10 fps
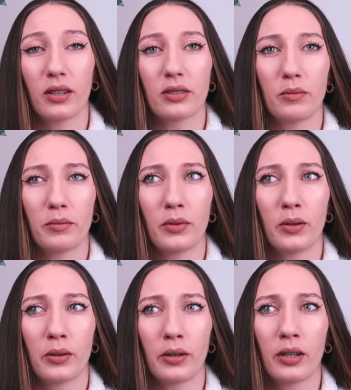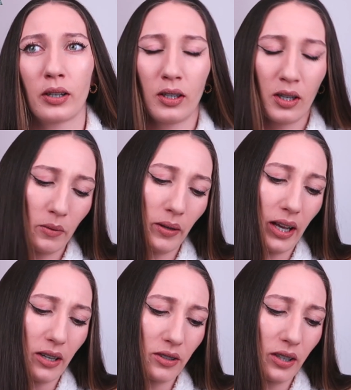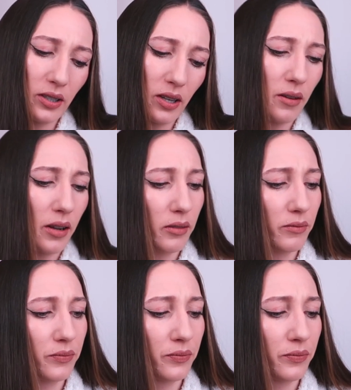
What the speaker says: also more, well actually I don't know,